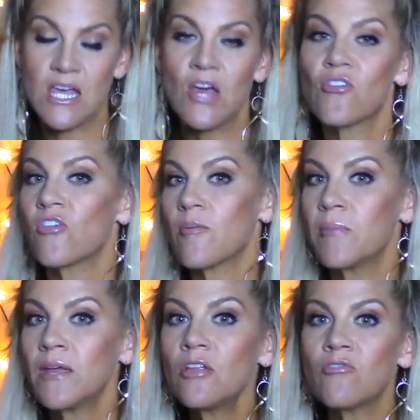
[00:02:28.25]
So the
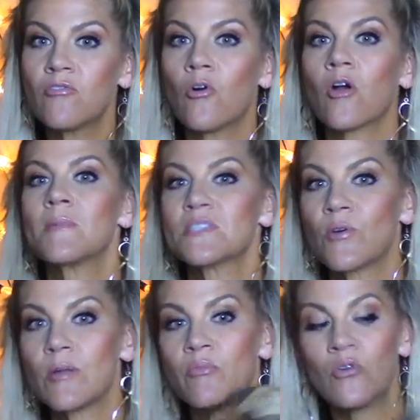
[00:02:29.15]
pillow form is
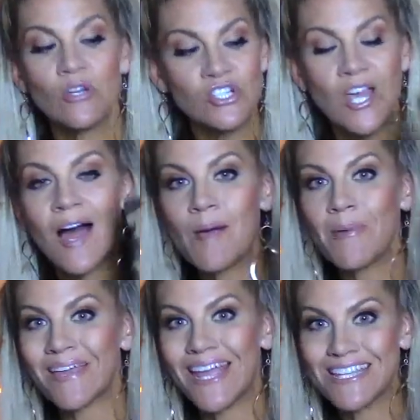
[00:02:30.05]
going to push up
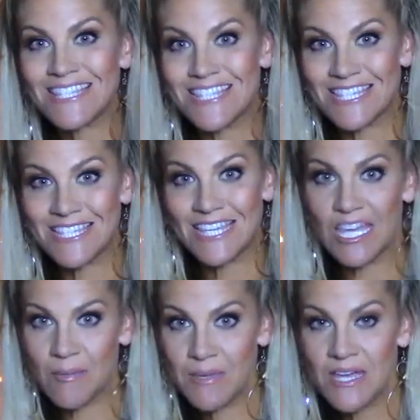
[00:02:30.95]
against the
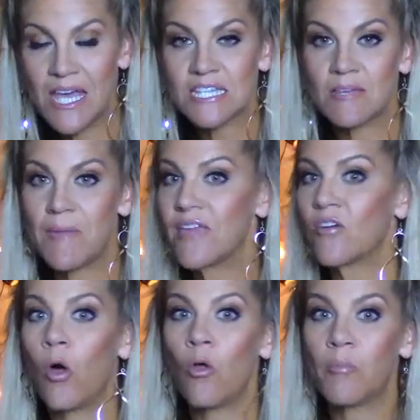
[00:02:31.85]
seam to make the
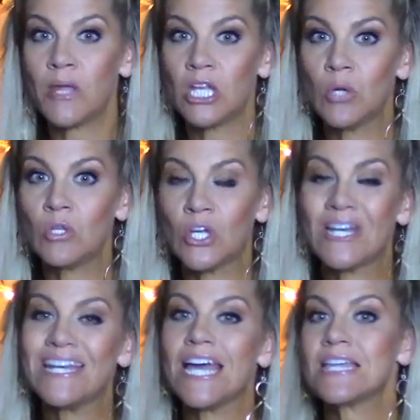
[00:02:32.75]
whole pillow look
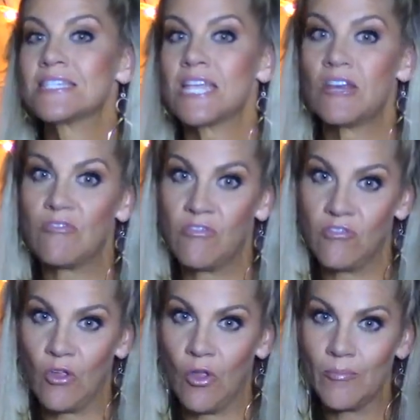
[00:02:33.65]
nice and full.